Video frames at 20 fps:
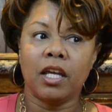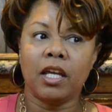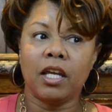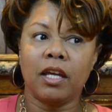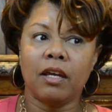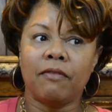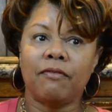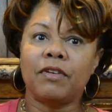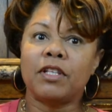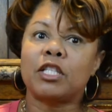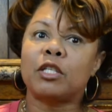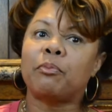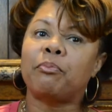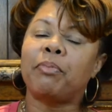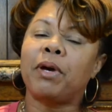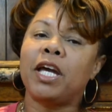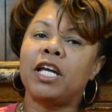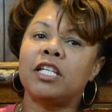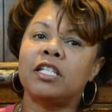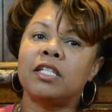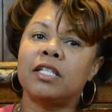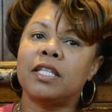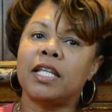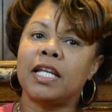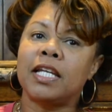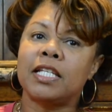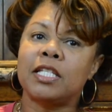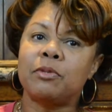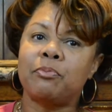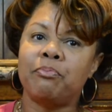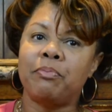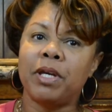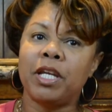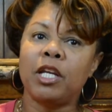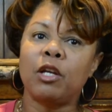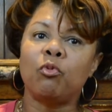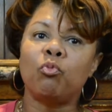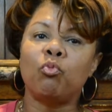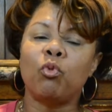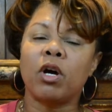if it's a patient that has been
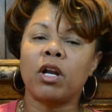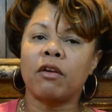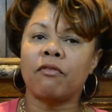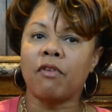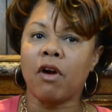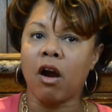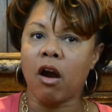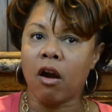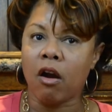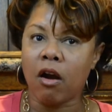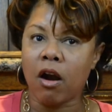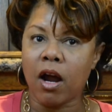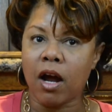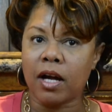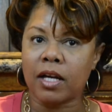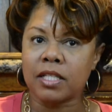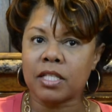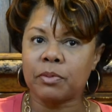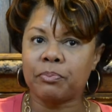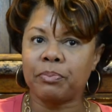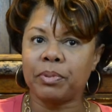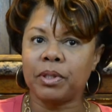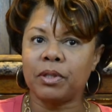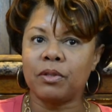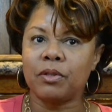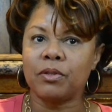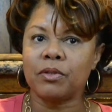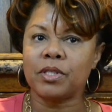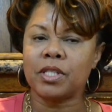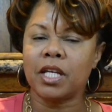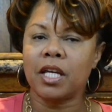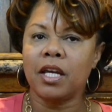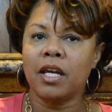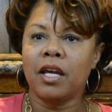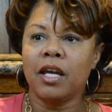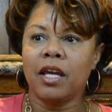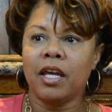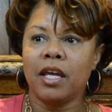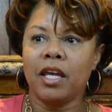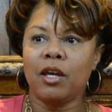in one of our hospitals,
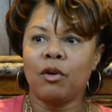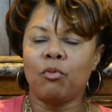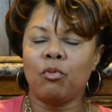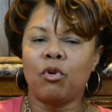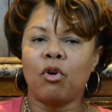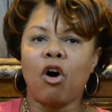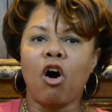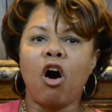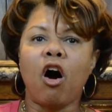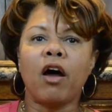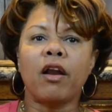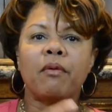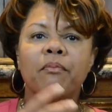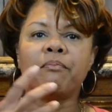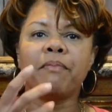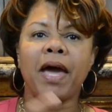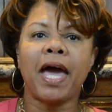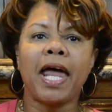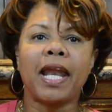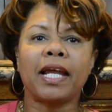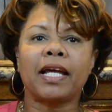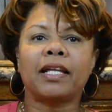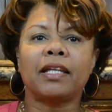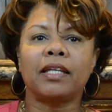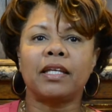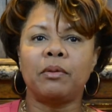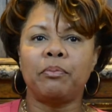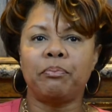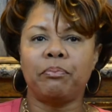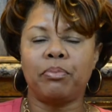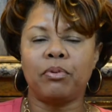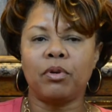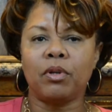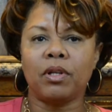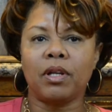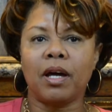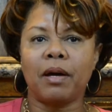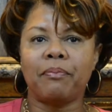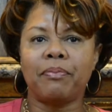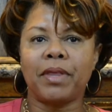it will automatically
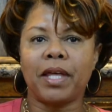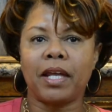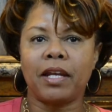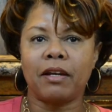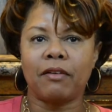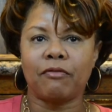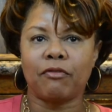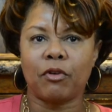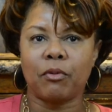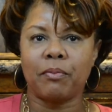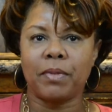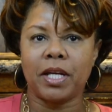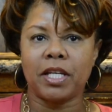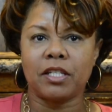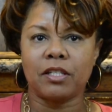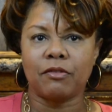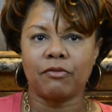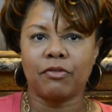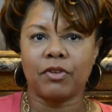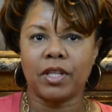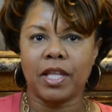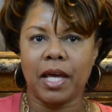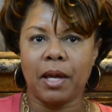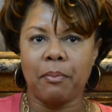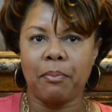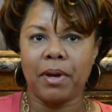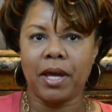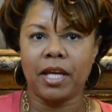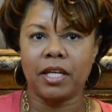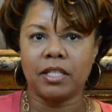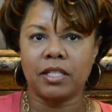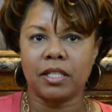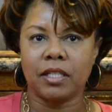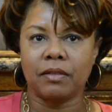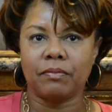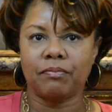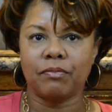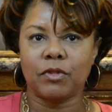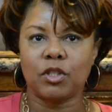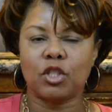pull up that information for that
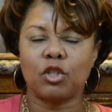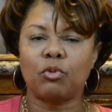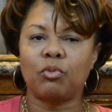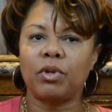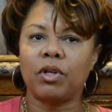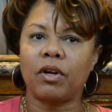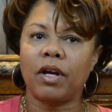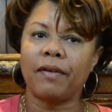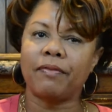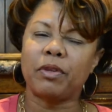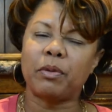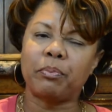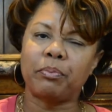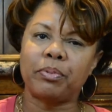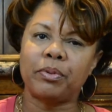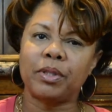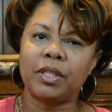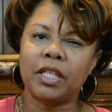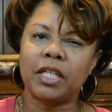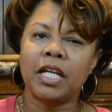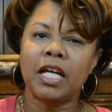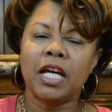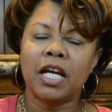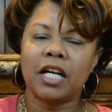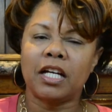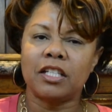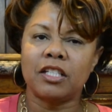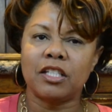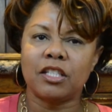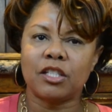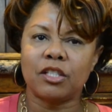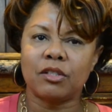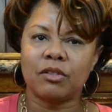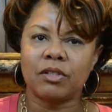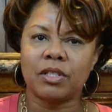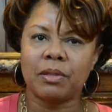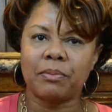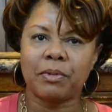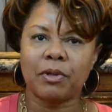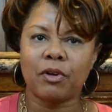patient. So we don't have to pull in additional
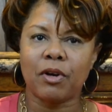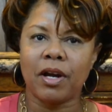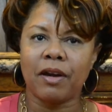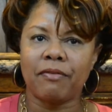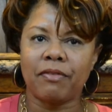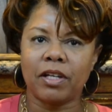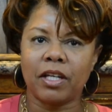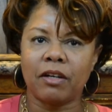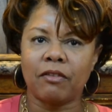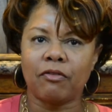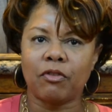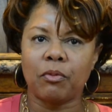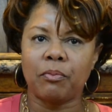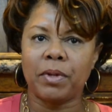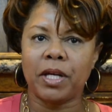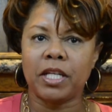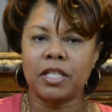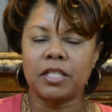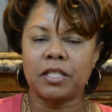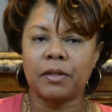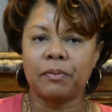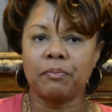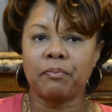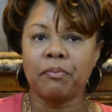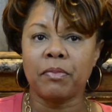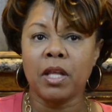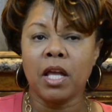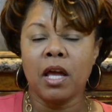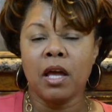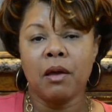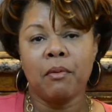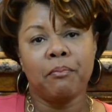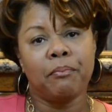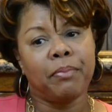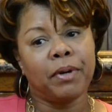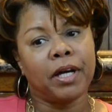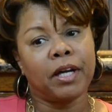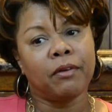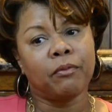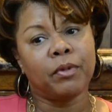demographic information.
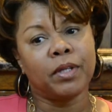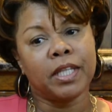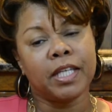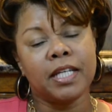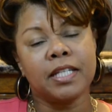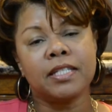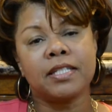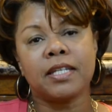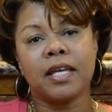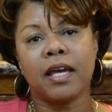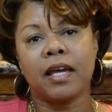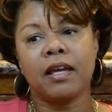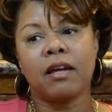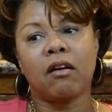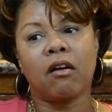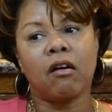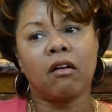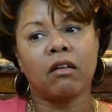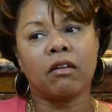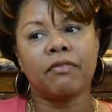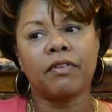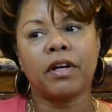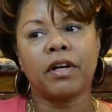But with intake, all of